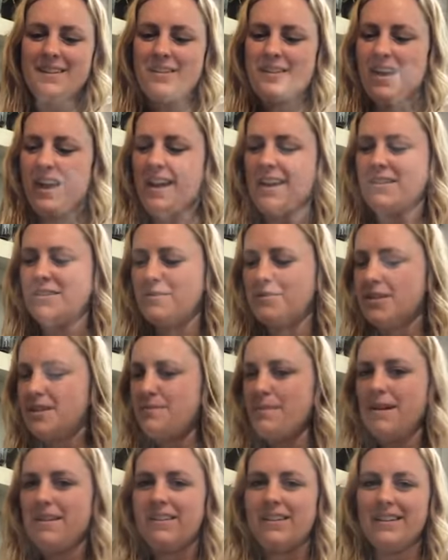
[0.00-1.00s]
Okay, don't
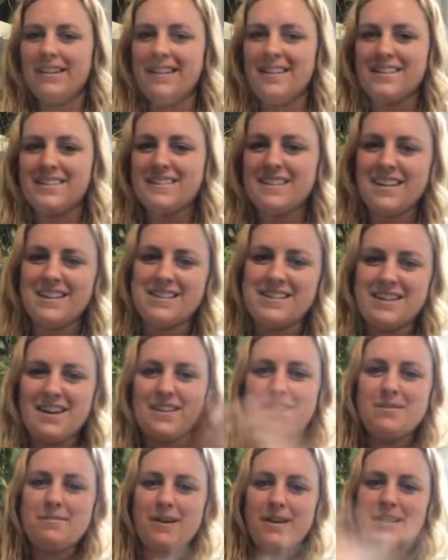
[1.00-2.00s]
smell it. It's
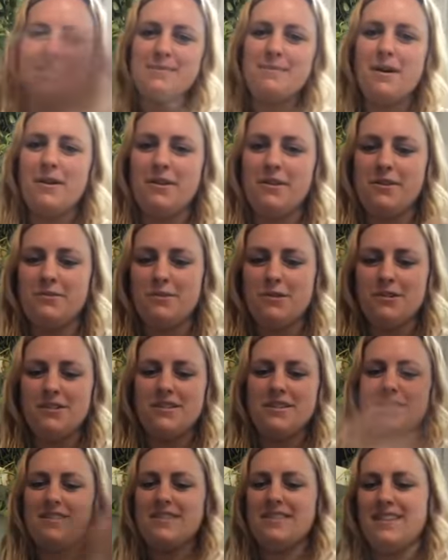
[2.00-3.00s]
not the best smell in the
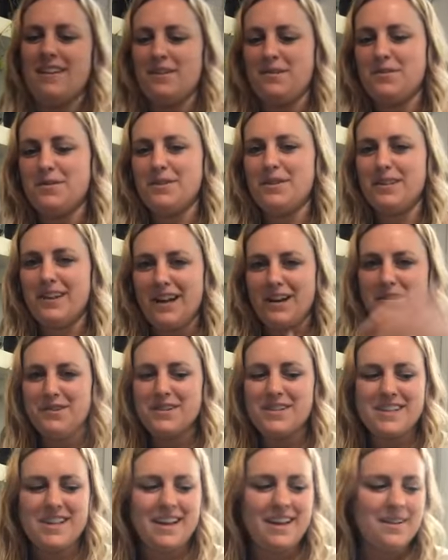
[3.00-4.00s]
world. I
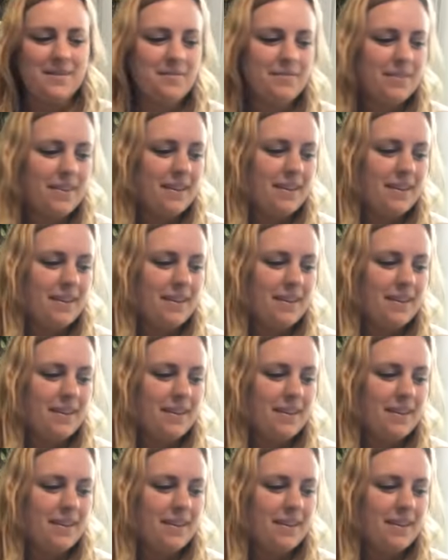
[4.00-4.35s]
will say.